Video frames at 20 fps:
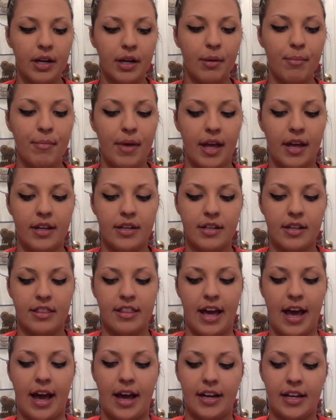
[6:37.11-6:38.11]
recommend
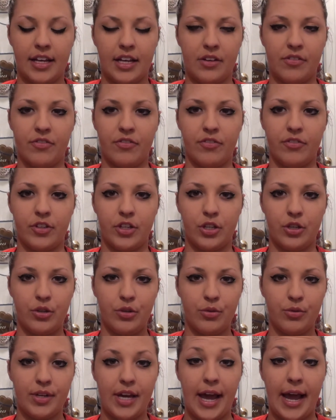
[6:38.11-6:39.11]
that if
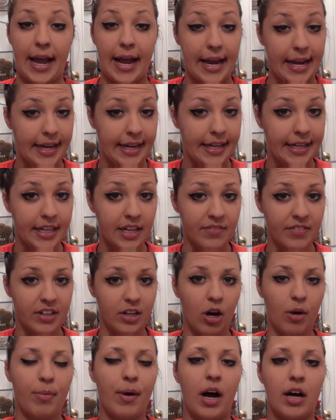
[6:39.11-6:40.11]
you can, if
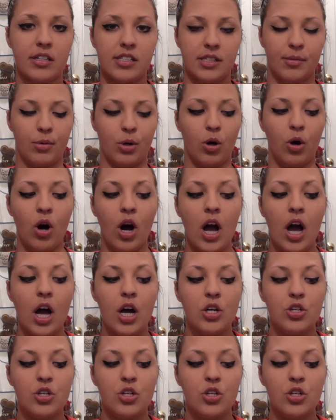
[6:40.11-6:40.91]
at all possible,